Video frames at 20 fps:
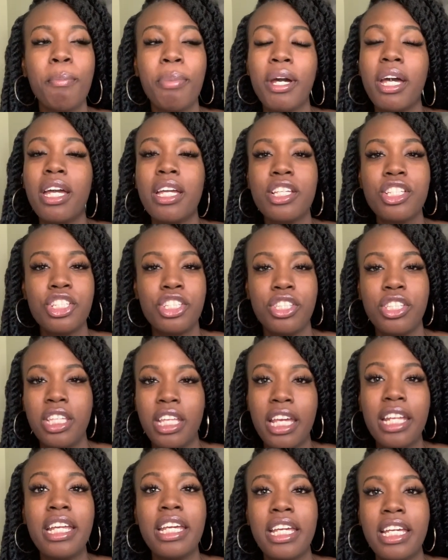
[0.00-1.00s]
but
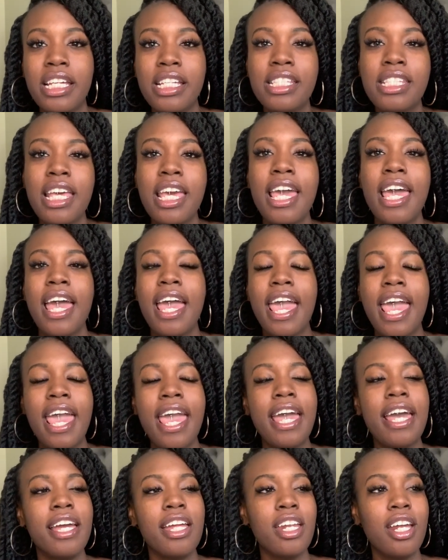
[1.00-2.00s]
it is.
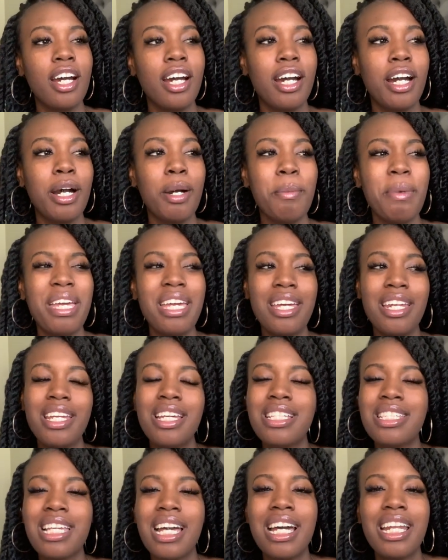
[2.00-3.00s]
And um, it
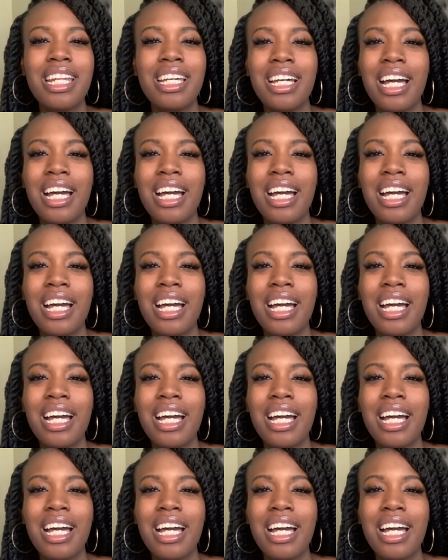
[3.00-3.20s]
is kind of